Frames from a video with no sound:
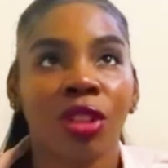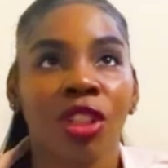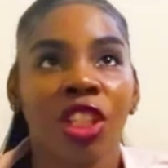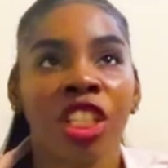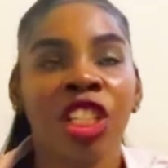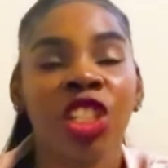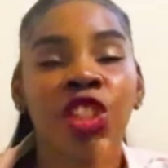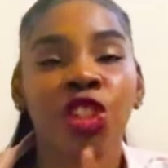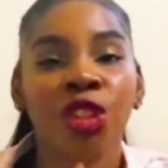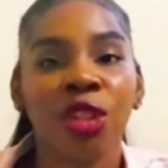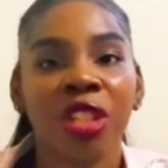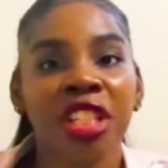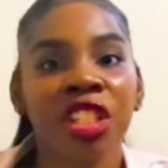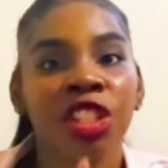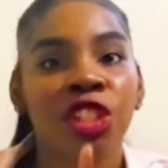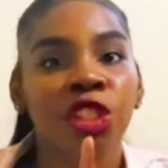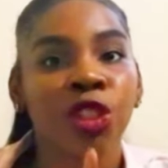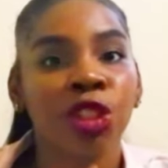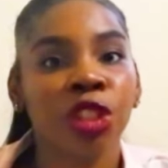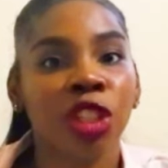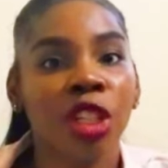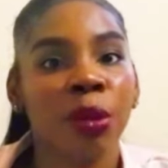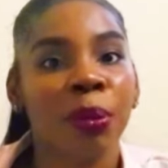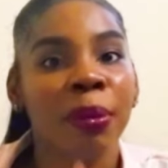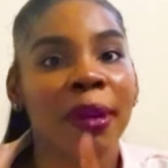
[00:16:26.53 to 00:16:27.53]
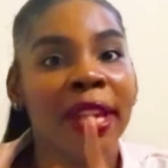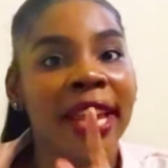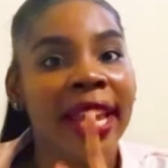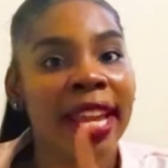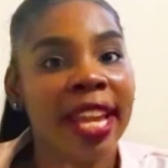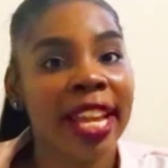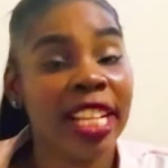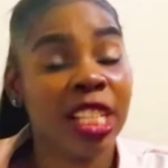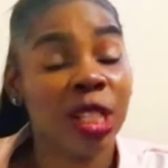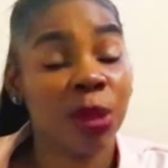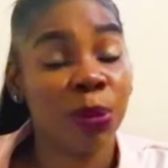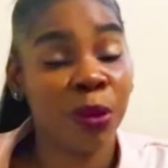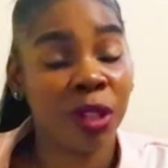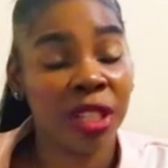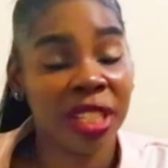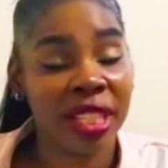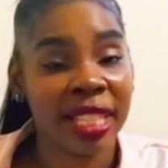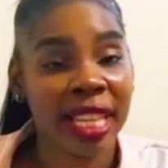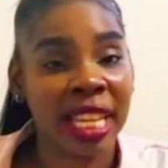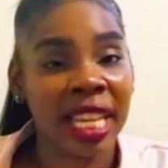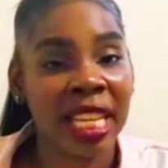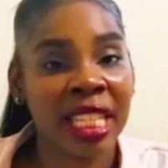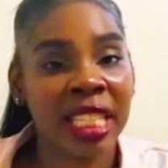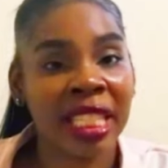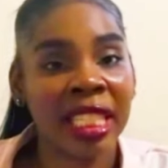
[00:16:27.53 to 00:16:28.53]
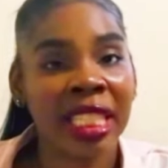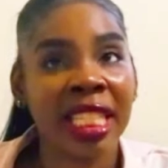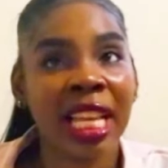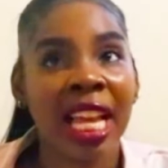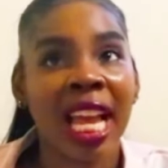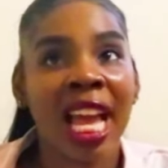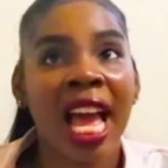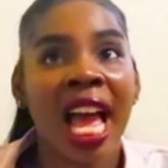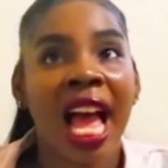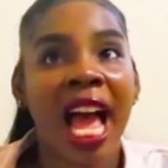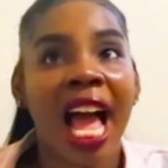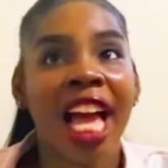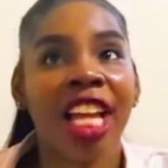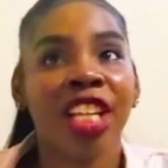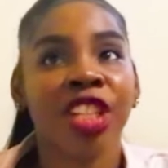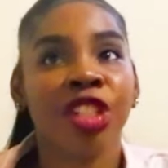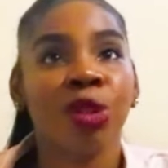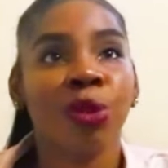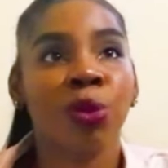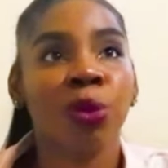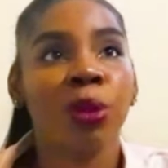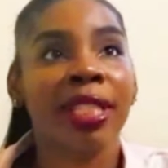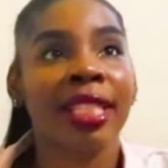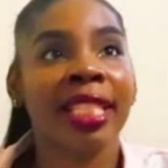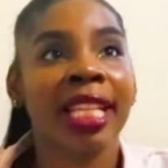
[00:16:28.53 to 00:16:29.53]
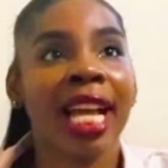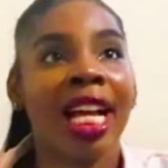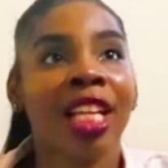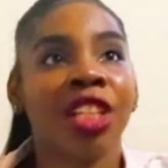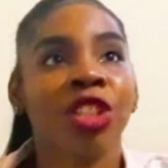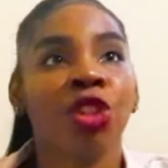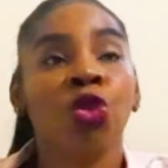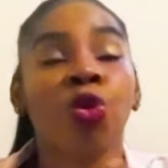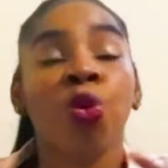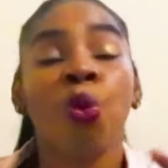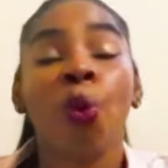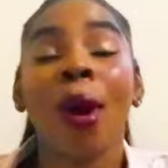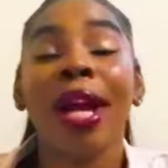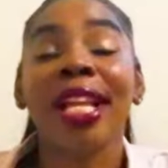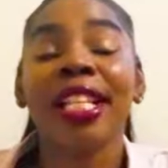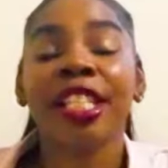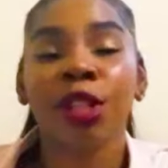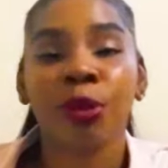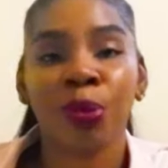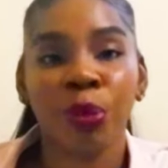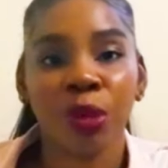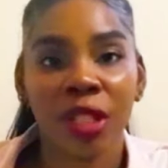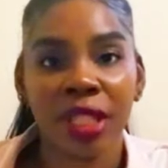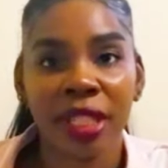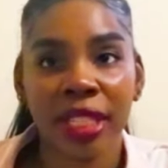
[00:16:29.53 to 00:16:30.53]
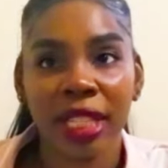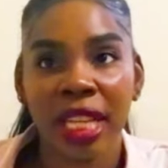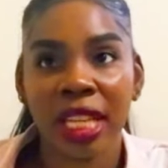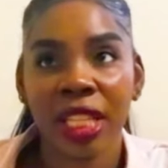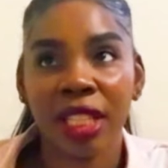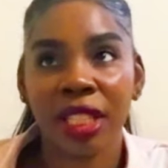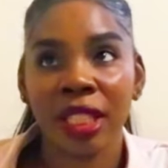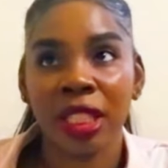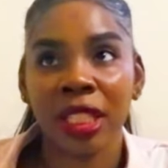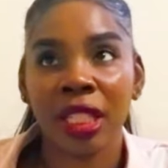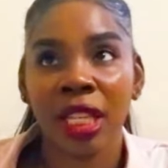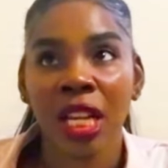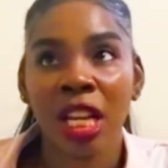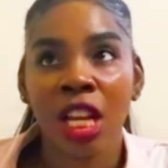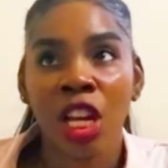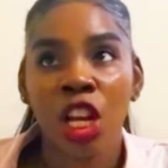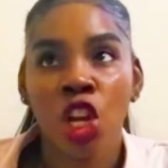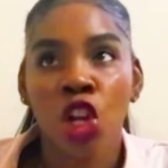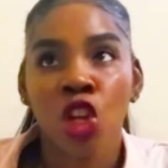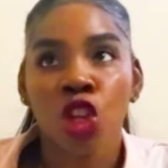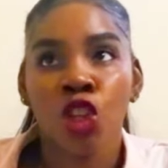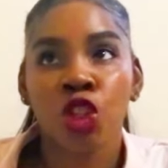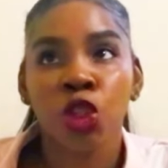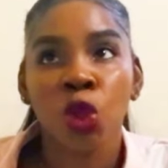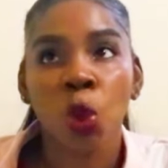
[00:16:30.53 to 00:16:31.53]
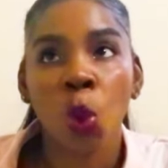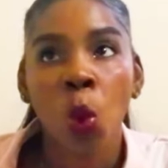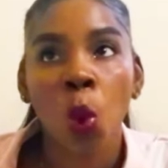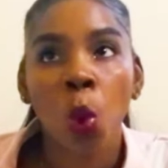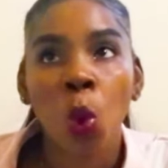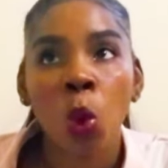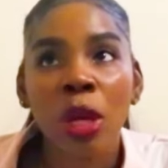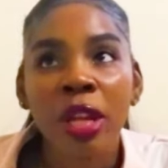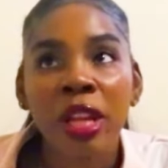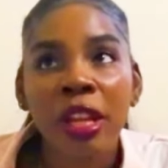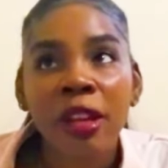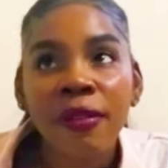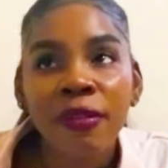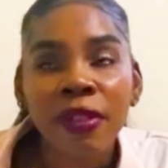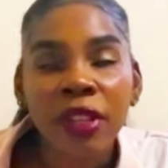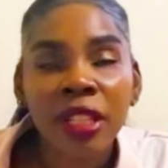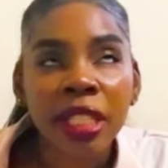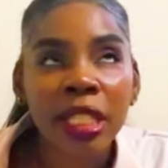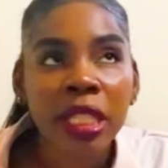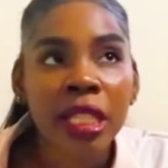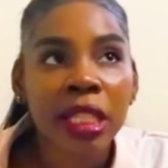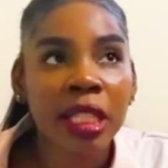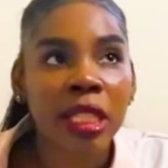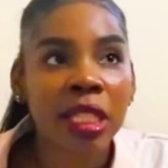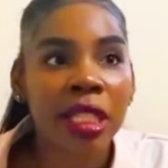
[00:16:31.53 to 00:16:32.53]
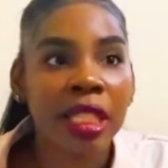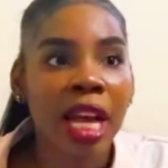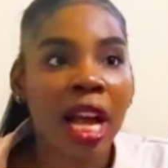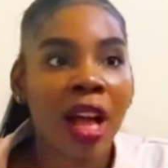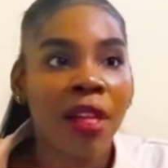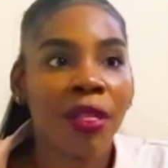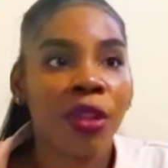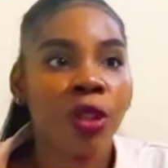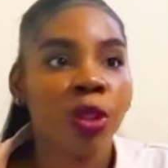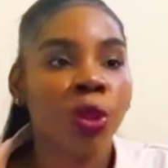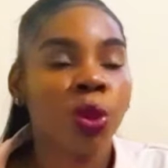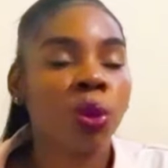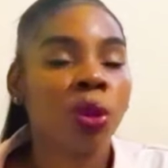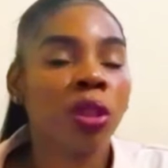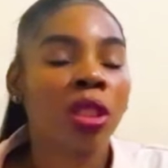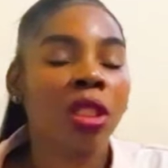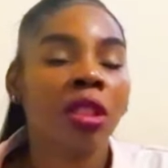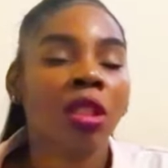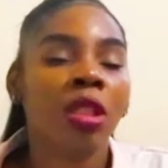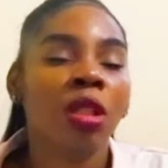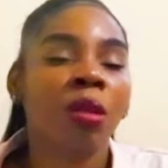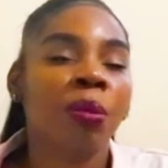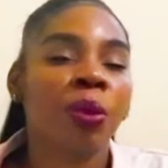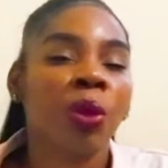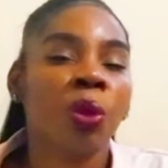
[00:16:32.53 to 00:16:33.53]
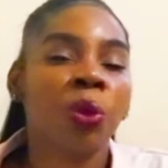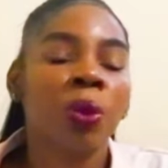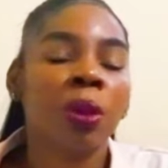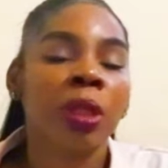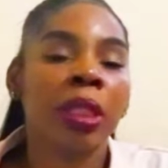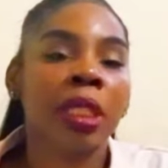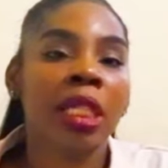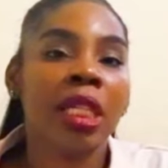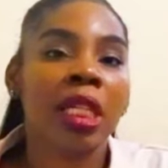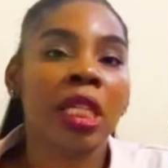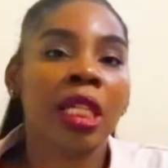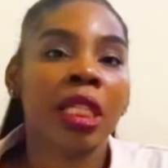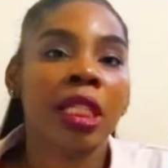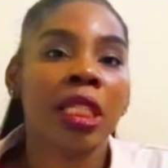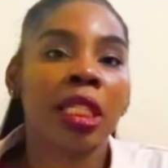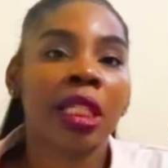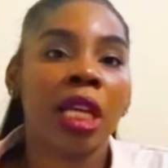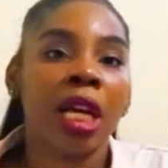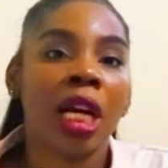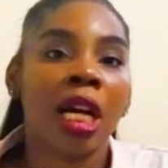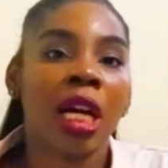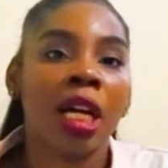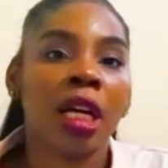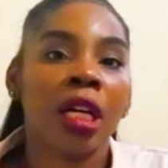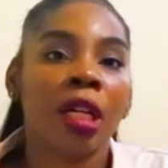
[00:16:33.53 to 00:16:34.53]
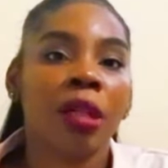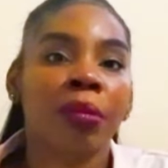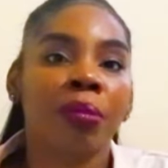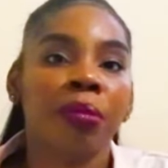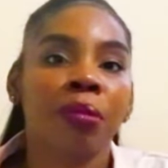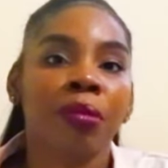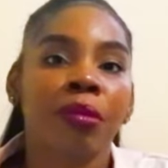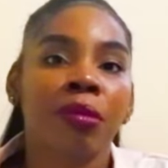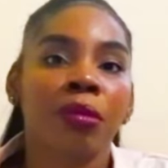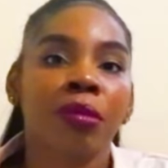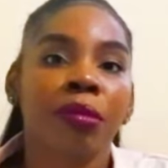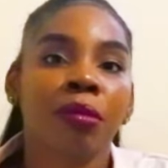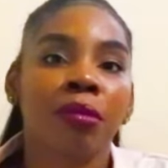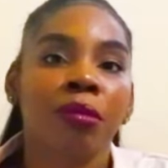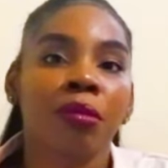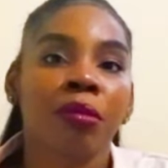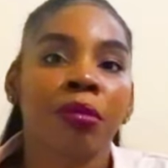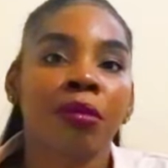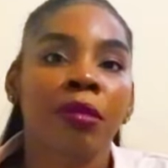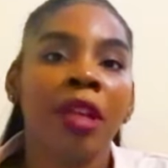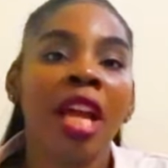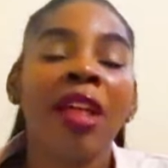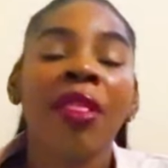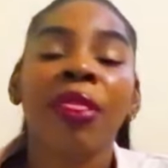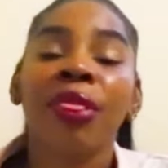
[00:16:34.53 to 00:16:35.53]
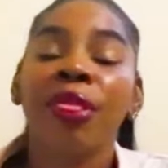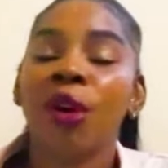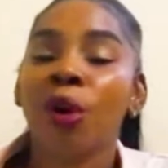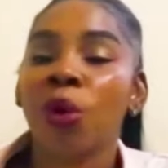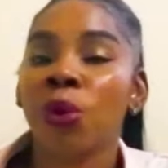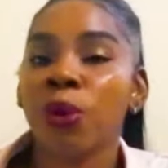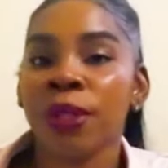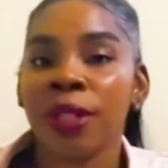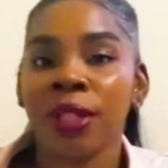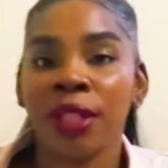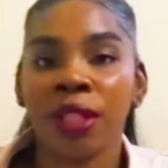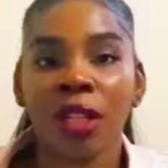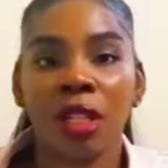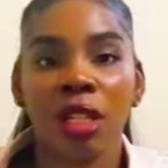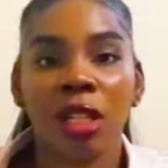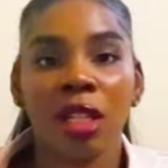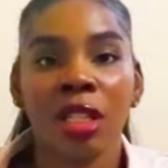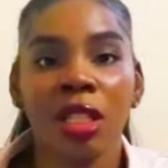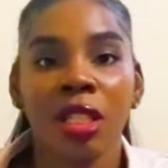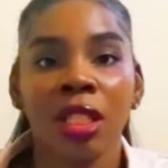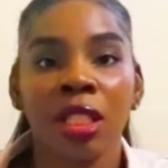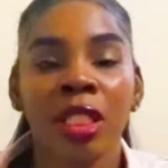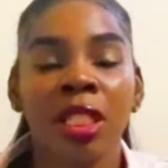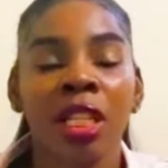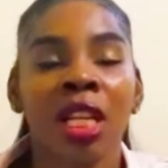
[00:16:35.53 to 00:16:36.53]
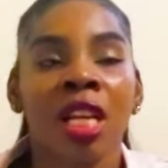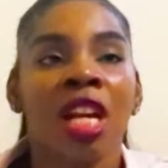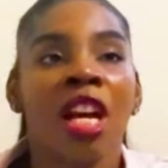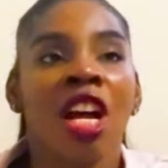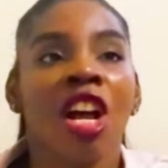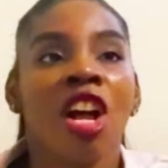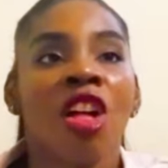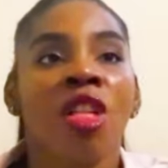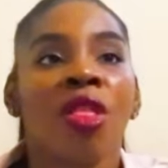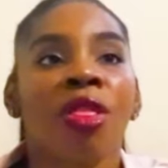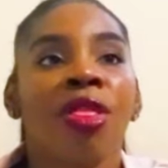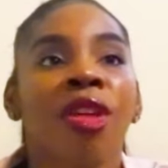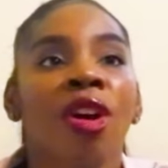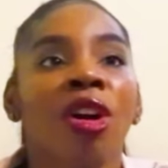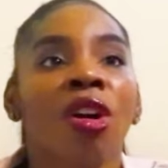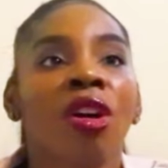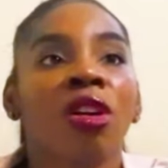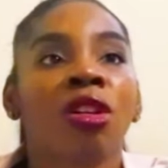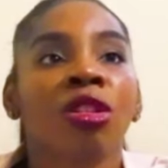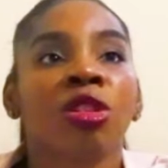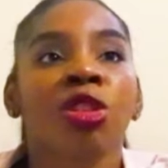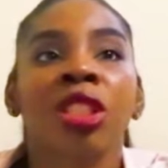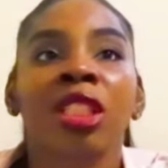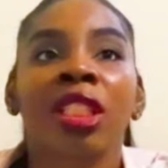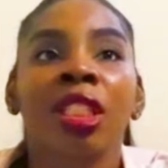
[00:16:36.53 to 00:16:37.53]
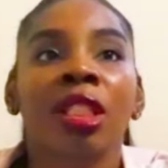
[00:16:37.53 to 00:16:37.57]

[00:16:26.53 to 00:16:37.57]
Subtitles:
insurance usually pay 80% and you stand 20%. So if it is that the total amount is $10,000, the